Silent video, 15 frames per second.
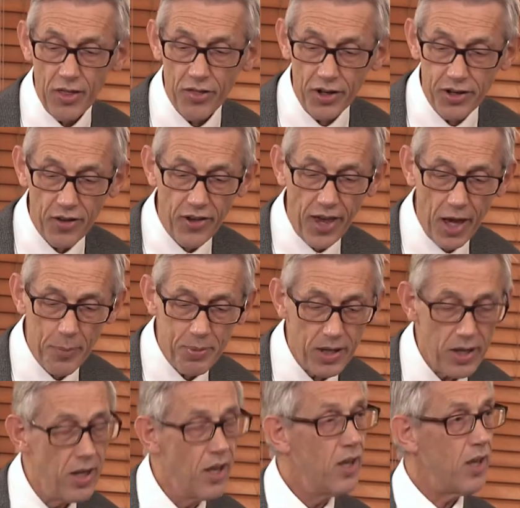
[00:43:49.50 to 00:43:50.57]
that is
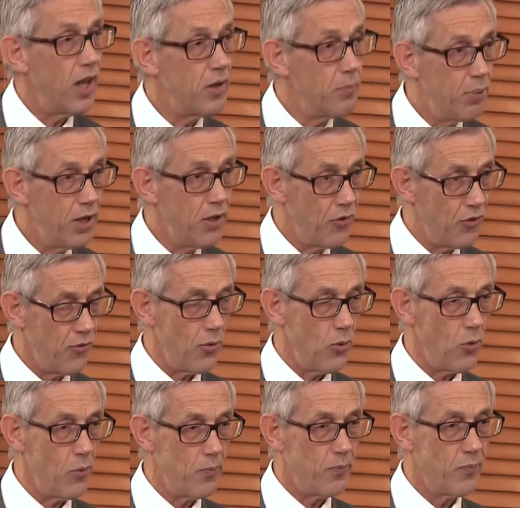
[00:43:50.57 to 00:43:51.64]
happy and peaceful.
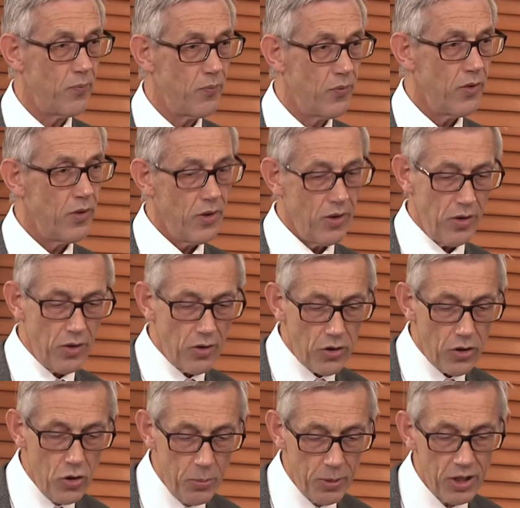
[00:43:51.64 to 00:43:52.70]

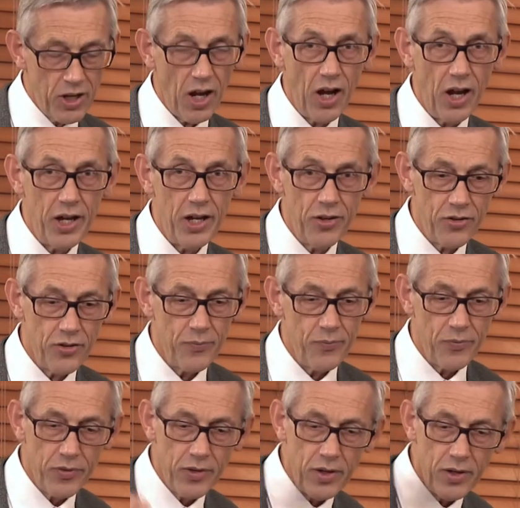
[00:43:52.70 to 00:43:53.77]
Humankind,
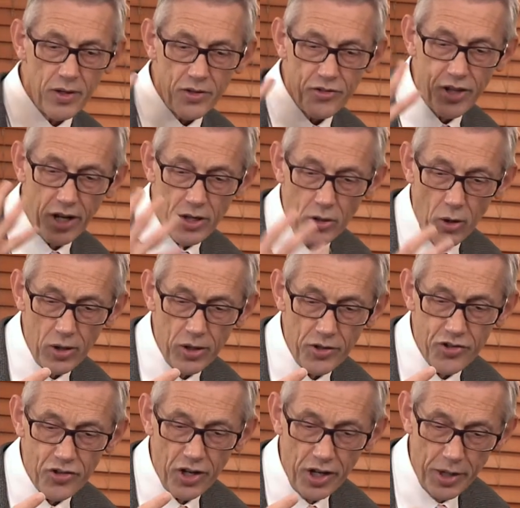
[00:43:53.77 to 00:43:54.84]

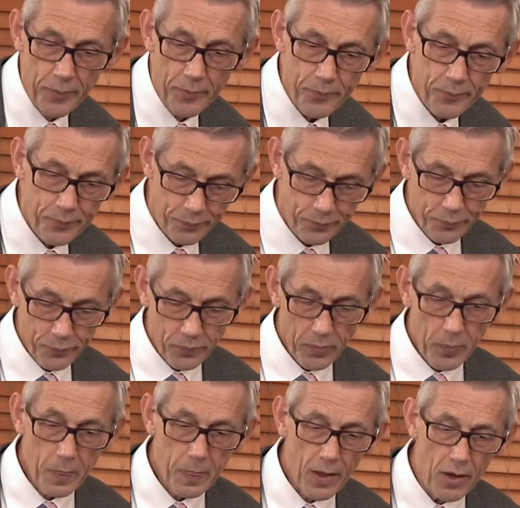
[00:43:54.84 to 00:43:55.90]
technology,
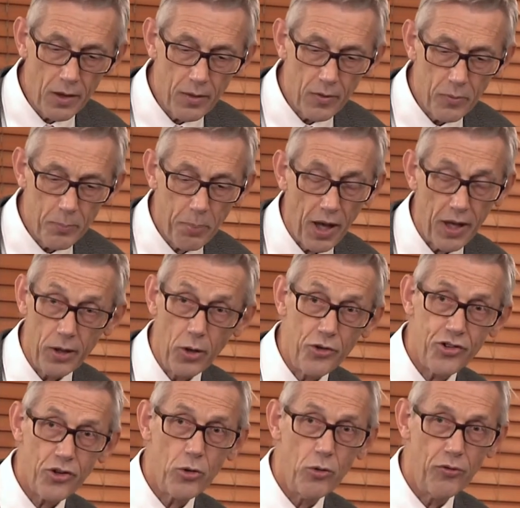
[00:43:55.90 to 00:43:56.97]

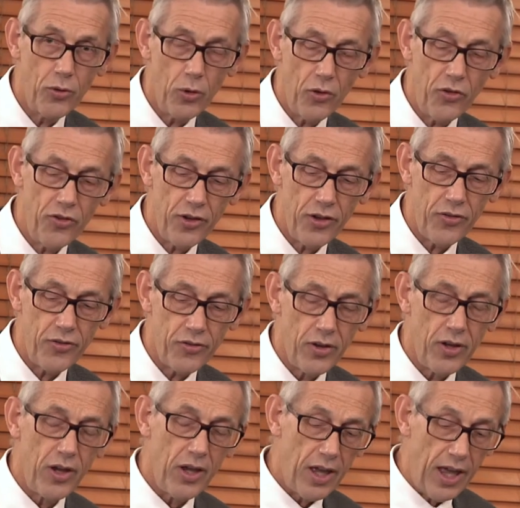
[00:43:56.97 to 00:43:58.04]
biological forces
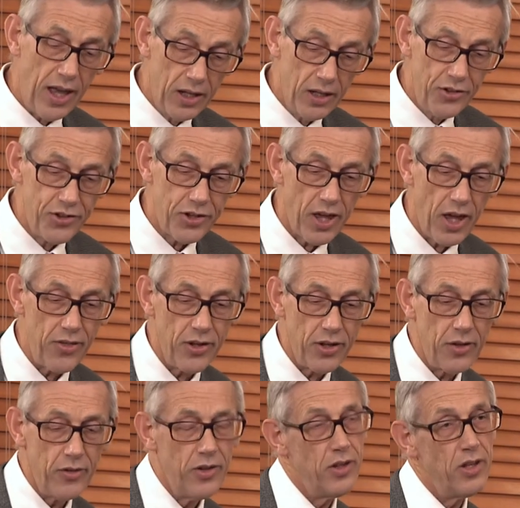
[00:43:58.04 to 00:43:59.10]
held
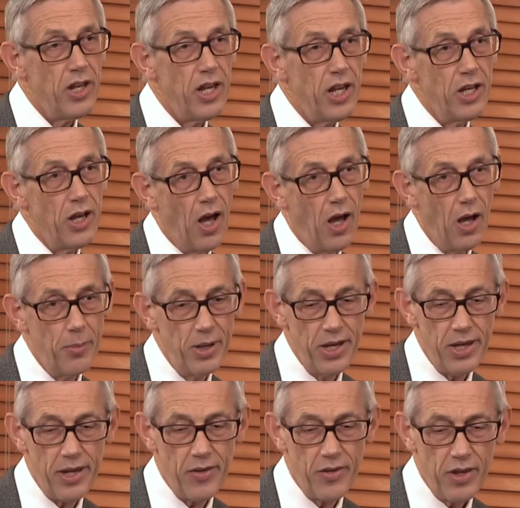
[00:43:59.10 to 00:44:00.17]
together in
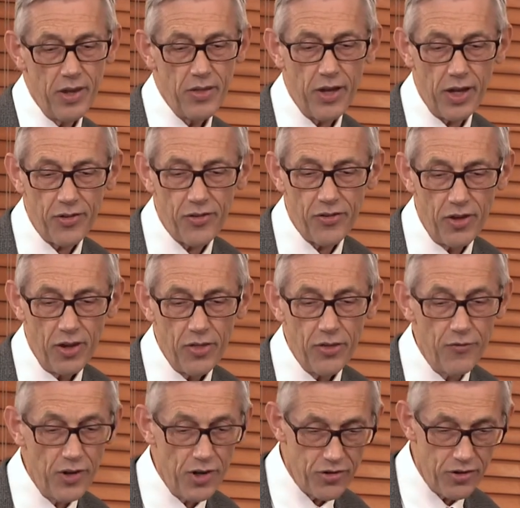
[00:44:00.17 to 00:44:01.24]
harmony. That's the
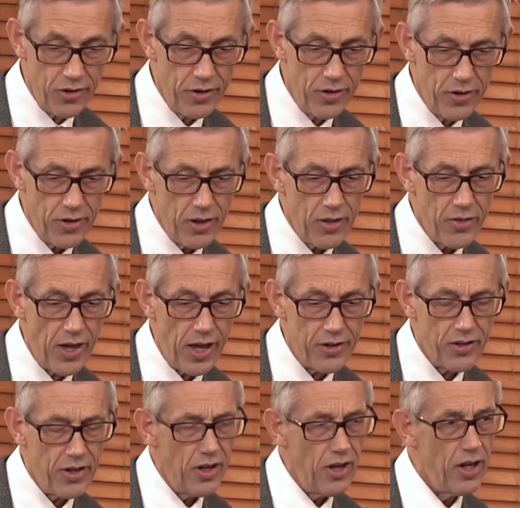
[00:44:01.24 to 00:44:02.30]
vision
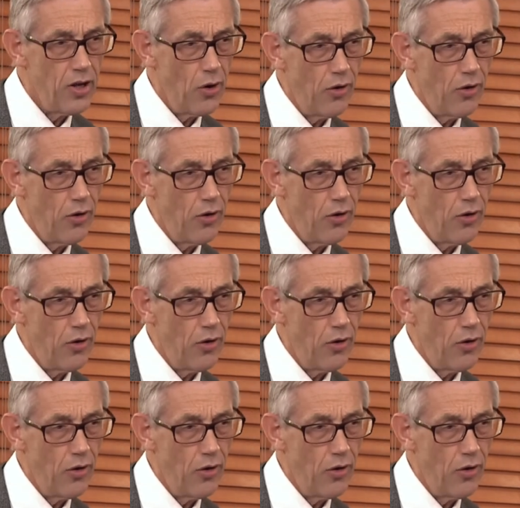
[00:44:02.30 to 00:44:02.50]
that he